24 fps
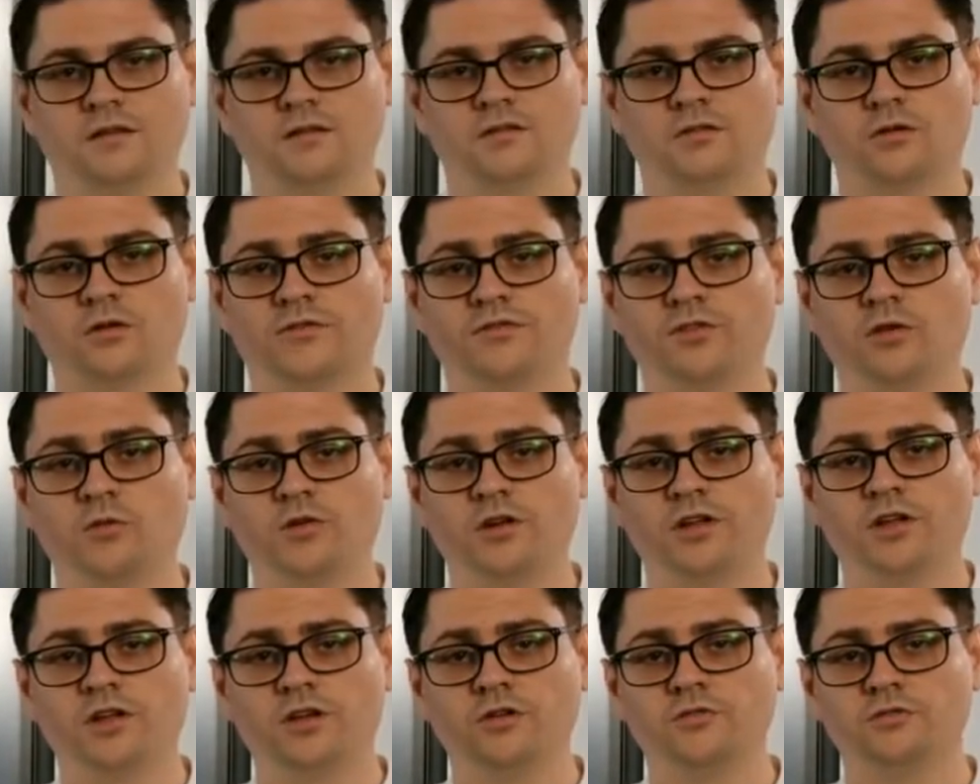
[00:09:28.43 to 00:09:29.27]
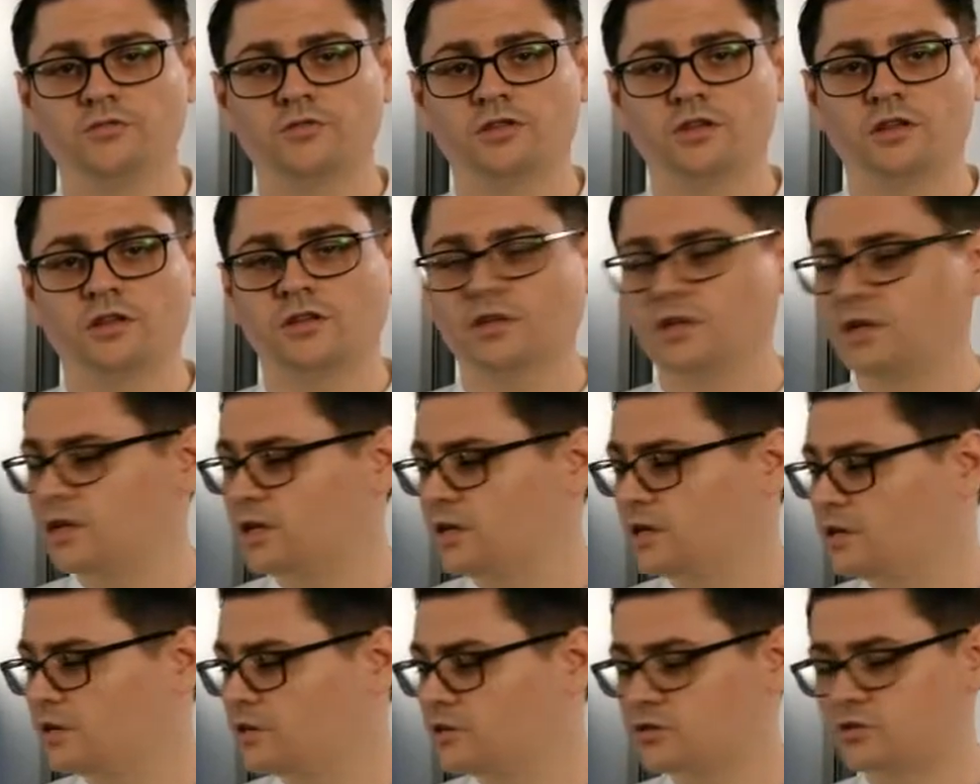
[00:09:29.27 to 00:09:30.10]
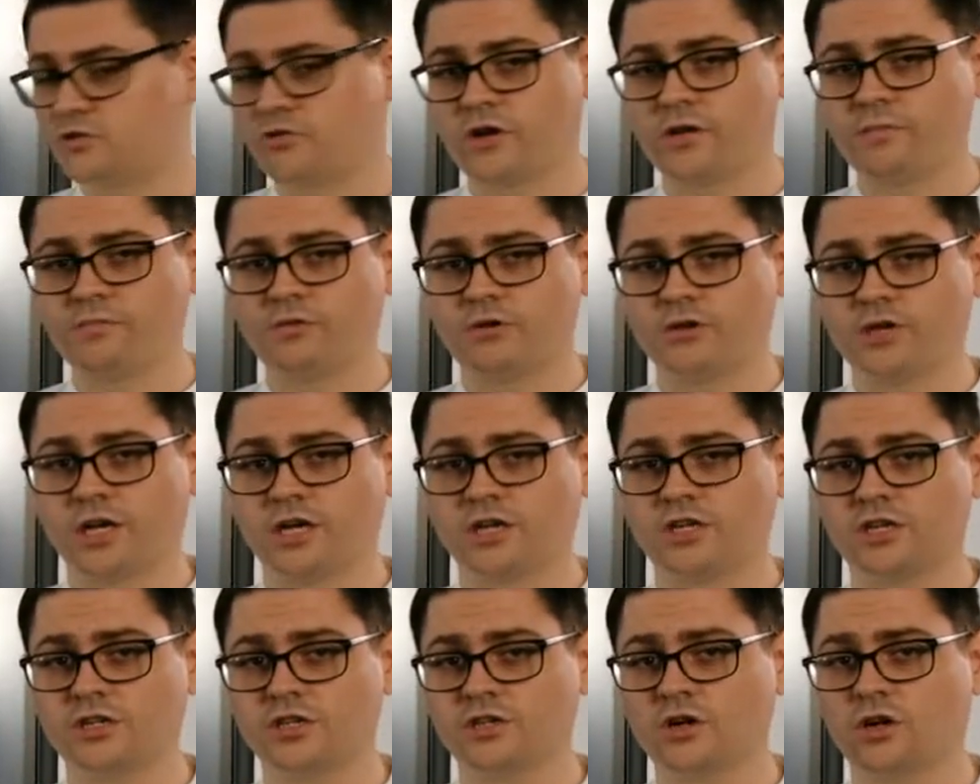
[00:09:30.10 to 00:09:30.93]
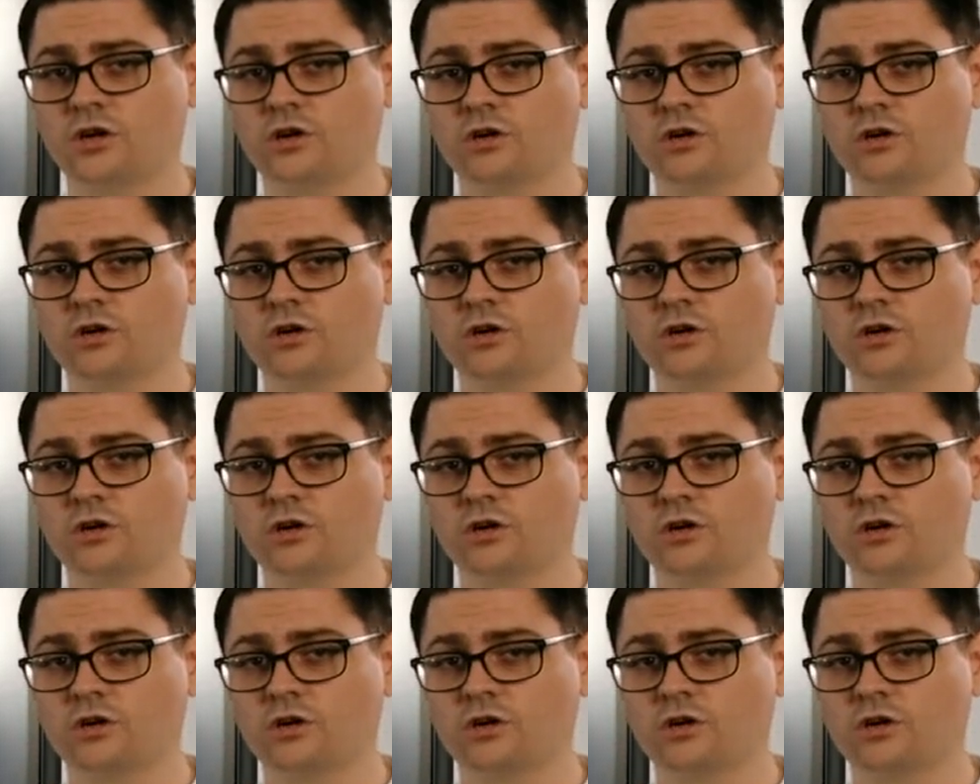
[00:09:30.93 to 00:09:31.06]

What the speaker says: So if you want to use the screen projection